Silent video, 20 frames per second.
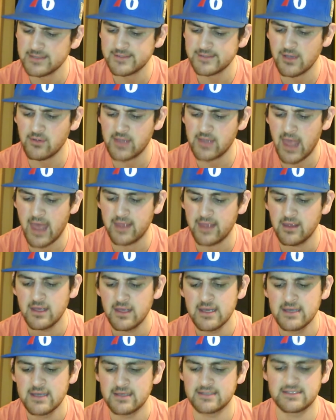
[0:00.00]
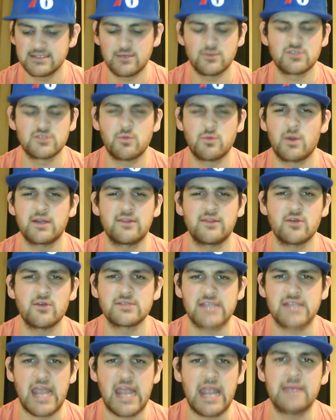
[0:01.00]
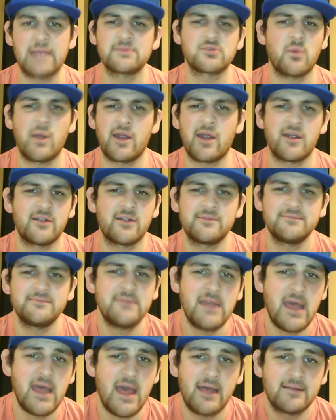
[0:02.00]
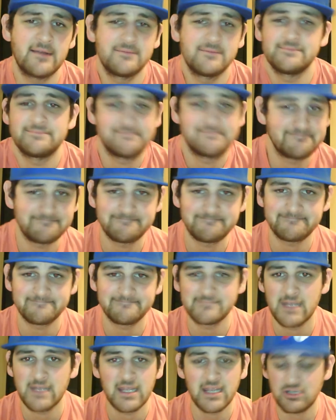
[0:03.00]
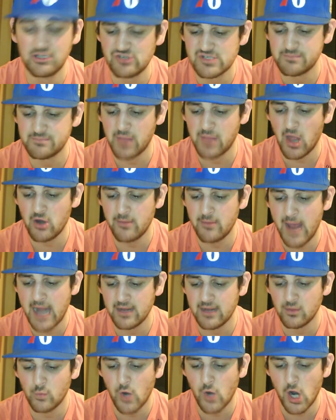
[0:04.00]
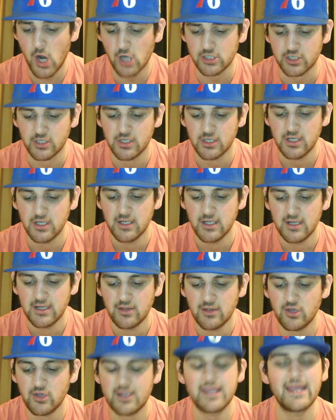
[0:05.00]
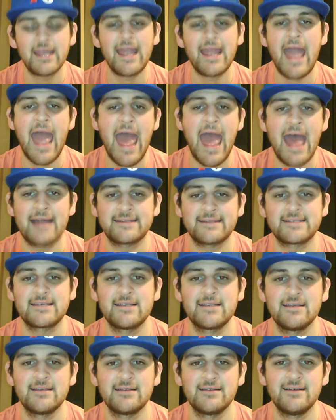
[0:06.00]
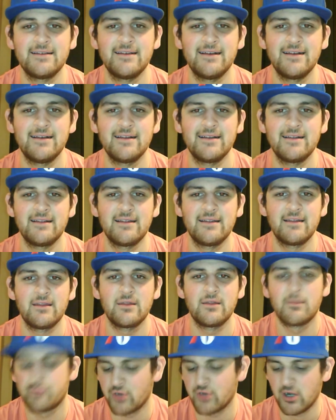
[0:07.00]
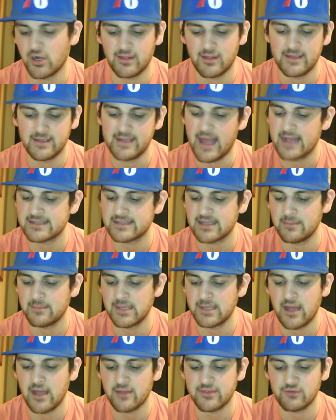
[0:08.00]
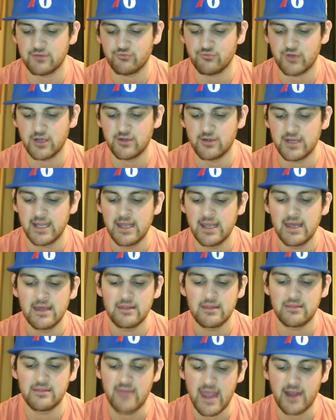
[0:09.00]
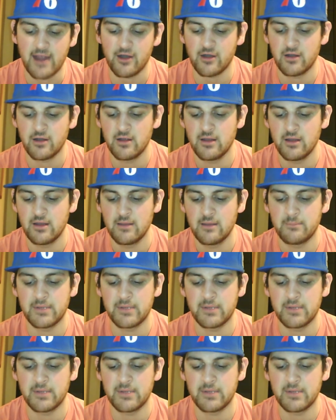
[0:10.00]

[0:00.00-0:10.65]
it's okay because it was one of those games where, you just blow him out of the water. Looking at the Brooklyn Nets, I mean, nothing really there,